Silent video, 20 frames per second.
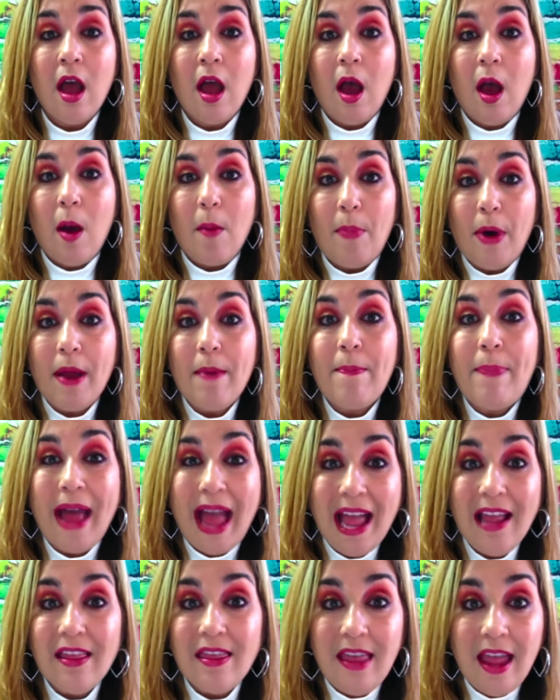But
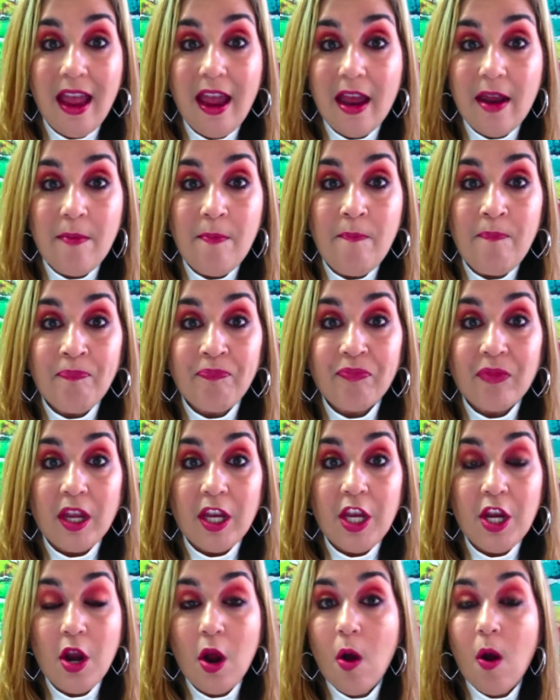back then,
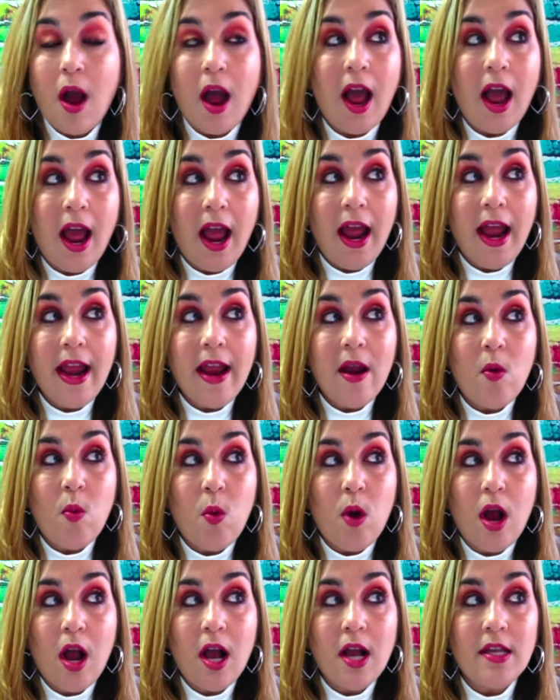I
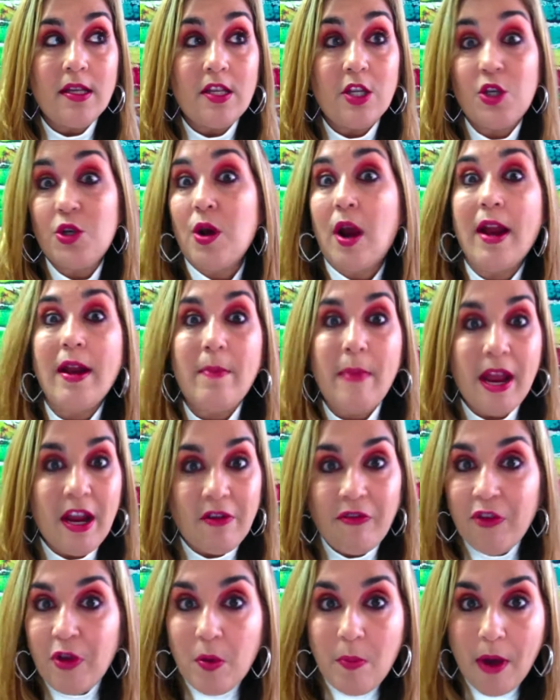was trying to make a
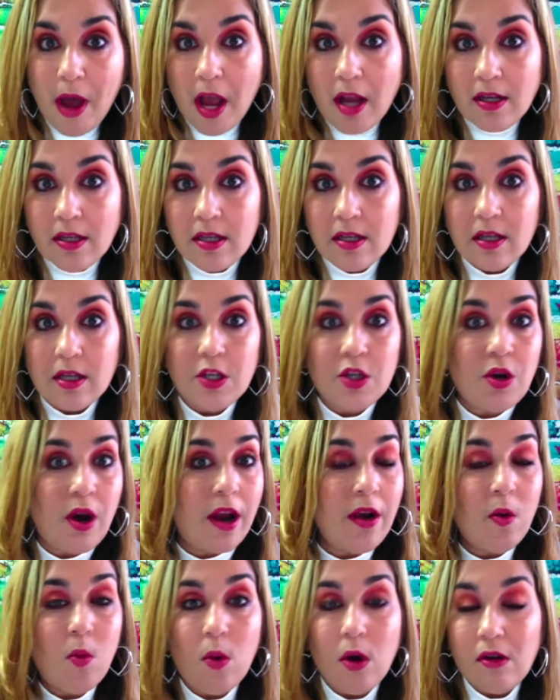few bucks, trying
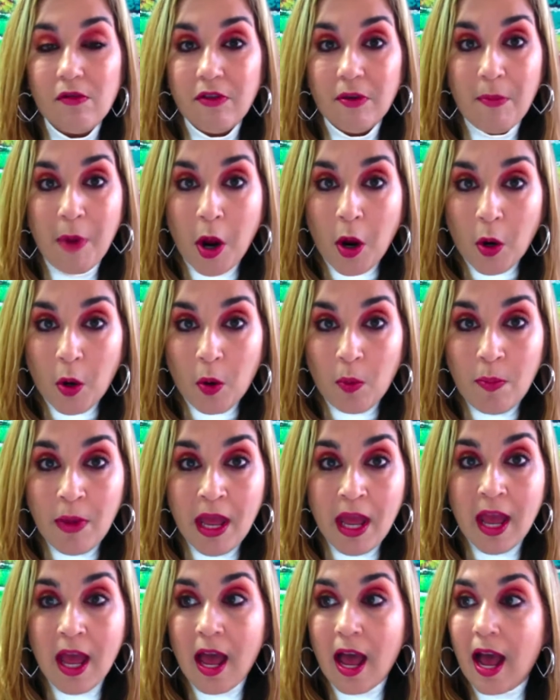to work from home.
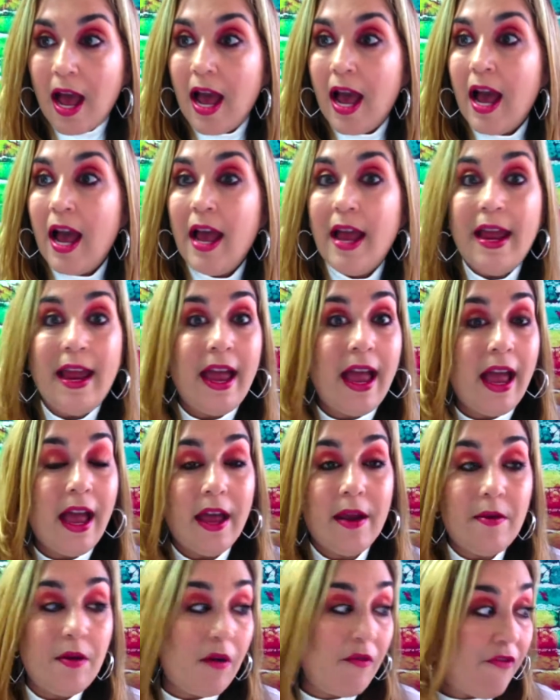I
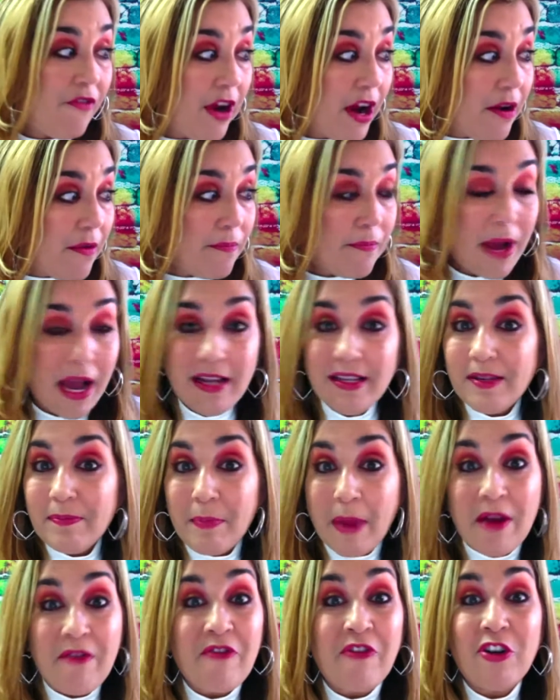had
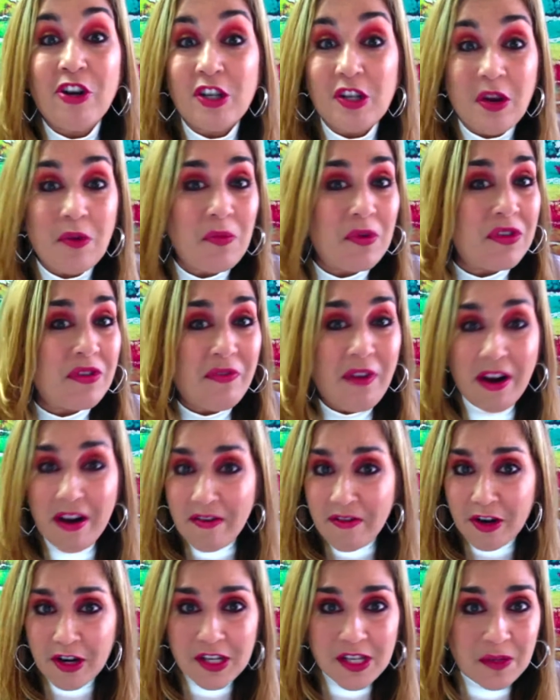my first son was very,
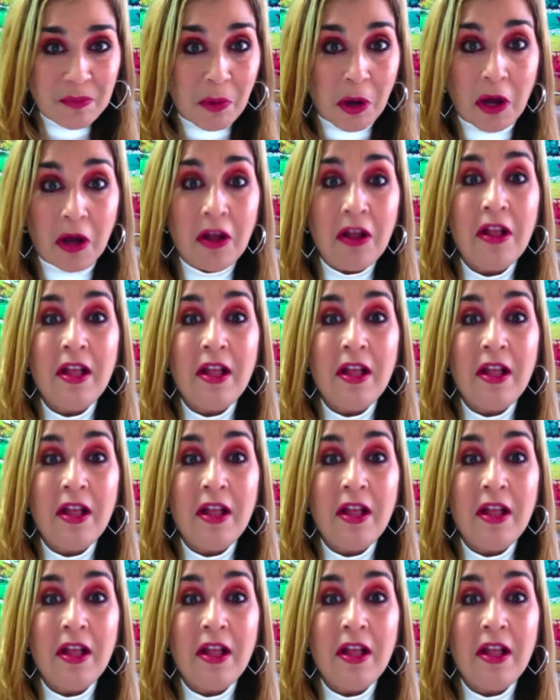very small.